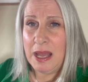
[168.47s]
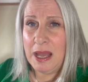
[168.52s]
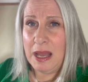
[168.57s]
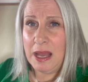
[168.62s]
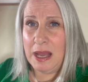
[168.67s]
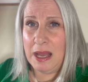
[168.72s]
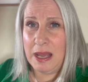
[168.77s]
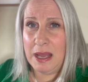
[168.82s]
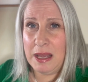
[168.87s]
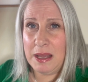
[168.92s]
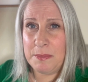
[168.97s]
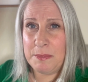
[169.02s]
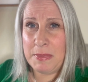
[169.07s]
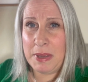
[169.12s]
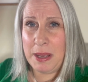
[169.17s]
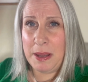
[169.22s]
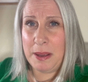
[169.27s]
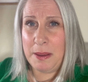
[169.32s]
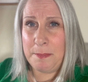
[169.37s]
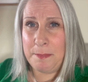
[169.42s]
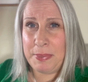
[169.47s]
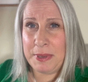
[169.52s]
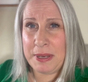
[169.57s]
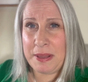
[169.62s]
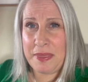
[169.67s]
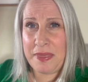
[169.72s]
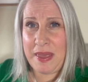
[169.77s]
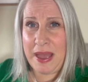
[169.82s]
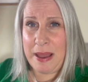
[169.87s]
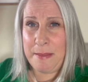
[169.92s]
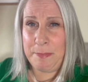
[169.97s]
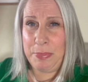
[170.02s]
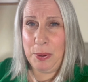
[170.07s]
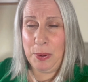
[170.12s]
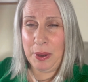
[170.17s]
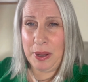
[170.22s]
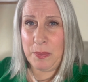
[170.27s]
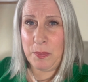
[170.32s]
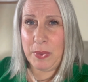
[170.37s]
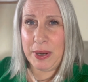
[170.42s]
But at that
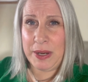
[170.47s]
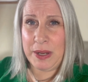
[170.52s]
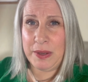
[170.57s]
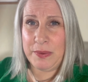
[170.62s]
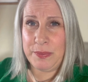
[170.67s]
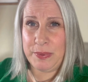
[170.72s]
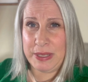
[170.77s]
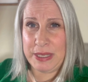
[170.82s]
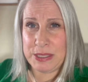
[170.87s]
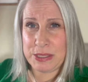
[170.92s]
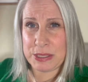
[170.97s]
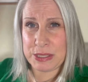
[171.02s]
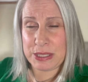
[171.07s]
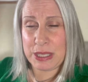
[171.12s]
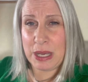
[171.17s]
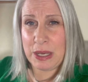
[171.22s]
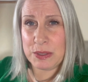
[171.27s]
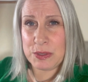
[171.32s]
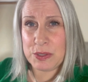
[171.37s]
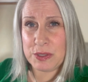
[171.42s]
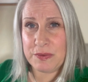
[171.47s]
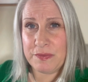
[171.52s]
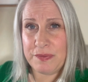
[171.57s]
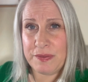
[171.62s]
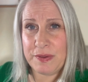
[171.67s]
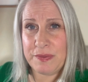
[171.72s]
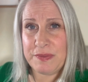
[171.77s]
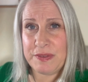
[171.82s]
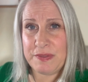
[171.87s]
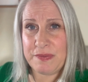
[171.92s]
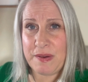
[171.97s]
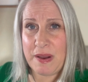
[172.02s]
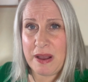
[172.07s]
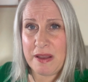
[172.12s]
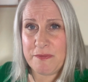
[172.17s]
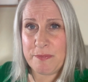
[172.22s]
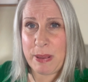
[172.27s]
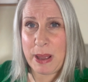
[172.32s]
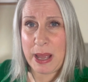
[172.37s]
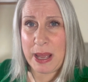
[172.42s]
point, when I reached the
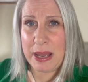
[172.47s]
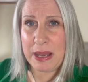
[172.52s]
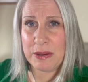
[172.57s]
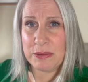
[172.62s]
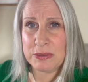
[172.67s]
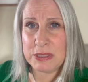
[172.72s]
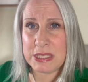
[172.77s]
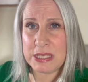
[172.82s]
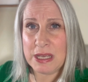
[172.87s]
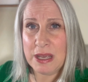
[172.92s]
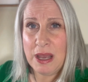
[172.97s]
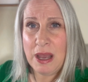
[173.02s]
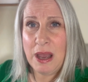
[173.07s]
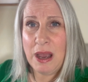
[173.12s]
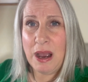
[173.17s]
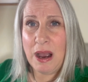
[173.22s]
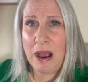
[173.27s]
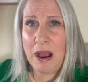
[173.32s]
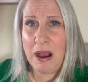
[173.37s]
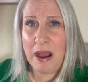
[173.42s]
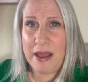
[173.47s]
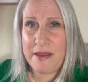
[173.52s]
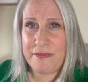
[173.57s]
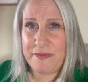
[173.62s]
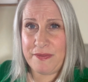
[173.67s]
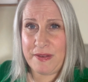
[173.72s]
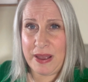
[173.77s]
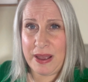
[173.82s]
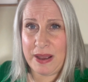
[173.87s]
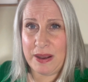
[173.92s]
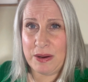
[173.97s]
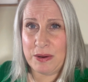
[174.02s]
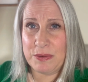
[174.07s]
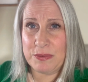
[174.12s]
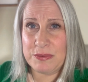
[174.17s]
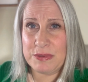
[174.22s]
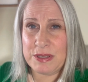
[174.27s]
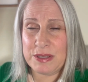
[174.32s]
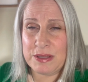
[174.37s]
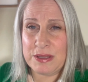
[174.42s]
155 pounds, I
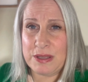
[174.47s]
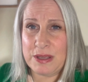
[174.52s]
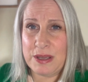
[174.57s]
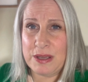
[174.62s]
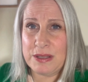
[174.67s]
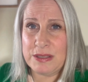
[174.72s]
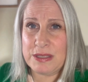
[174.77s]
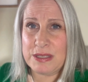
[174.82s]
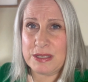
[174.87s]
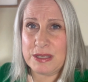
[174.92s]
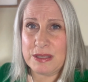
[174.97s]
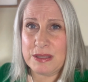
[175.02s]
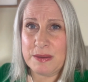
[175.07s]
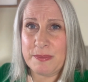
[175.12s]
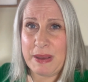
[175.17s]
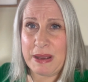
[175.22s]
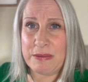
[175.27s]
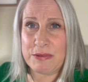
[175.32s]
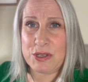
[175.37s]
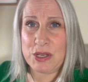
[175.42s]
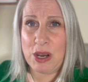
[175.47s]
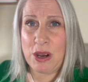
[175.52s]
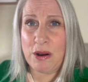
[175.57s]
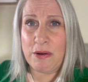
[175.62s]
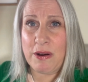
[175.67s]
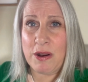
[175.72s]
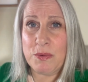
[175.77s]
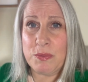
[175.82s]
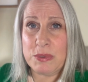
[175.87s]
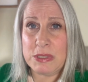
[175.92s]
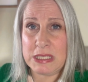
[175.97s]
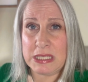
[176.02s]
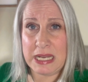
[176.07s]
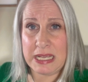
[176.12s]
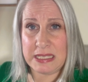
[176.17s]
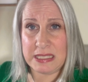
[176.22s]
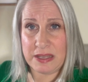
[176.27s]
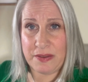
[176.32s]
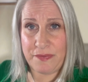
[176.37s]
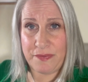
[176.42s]
found that the Mounjaro was
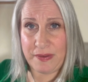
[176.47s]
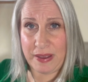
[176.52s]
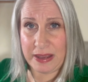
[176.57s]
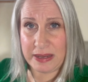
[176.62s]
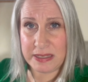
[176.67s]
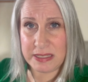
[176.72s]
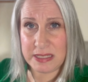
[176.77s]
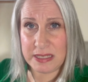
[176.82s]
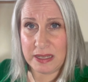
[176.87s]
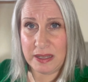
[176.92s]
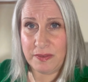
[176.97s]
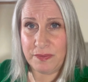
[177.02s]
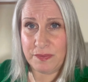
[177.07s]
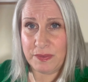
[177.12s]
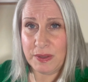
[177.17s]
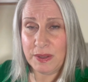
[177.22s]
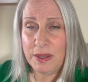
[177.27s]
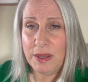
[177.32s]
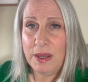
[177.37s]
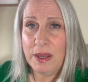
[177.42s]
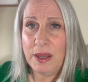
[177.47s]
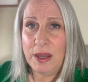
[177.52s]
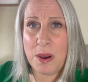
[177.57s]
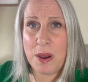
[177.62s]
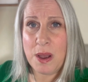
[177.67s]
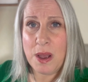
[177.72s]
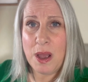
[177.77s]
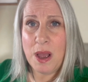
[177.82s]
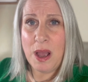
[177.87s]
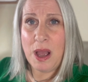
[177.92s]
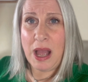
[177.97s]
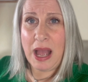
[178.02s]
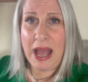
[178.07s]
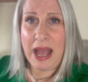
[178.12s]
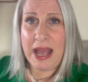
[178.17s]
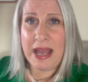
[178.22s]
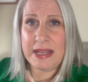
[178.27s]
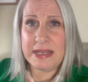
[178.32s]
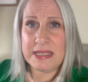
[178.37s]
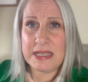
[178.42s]
less effective
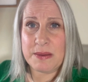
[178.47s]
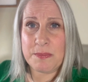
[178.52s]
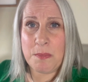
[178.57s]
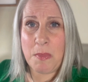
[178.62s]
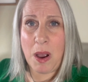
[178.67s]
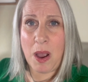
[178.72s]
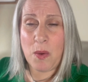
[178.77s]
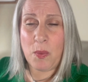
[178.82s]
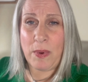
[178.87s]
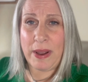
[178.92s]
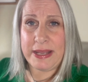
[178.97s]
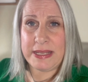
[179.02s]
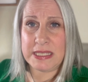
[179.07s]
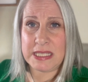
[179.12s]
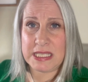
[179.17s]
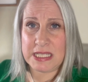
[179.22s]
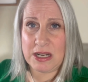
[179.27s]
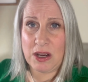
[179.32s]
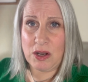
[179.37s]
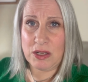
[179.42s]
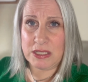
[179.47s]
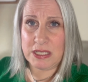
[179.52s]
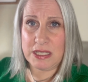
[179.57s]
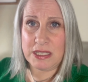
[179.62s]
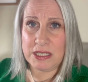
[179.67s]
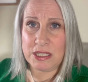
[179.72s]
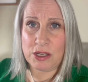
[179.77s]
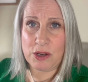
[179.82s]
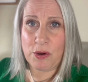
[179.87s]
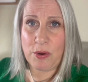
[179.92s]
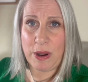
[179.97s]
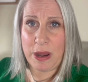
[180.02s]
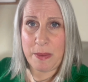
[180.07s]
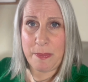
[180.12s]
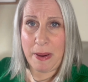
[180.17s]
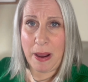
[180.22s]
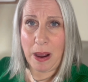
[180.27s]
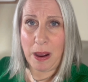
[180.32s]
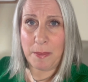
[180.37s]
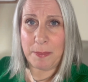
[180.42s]
and my weight started to
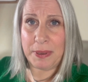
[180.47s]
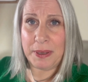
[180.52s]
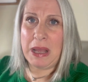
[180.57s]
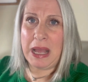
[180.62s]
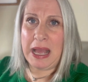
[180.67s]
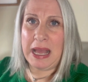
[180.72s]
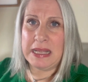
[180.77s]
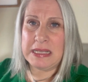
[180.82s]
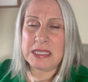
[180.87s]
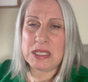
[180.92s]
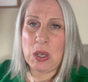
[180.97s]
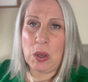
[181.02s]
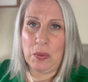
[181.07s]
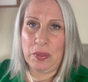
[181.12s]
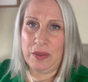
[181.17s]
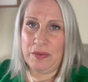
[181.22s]
creep up. And on the